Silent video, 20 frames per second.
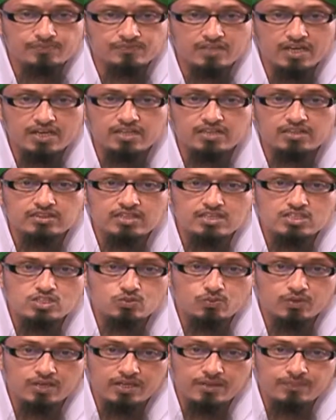And in this
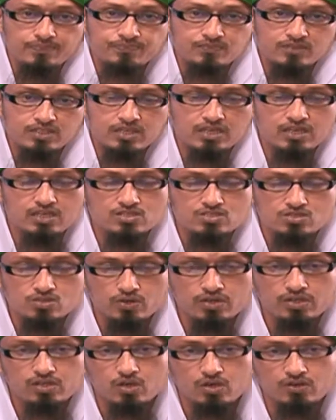way, he is
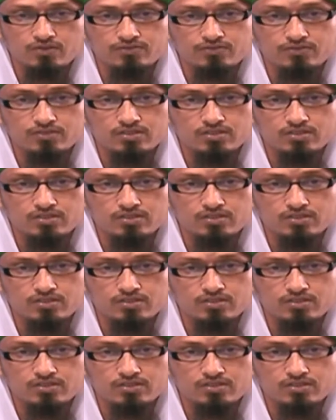showing off.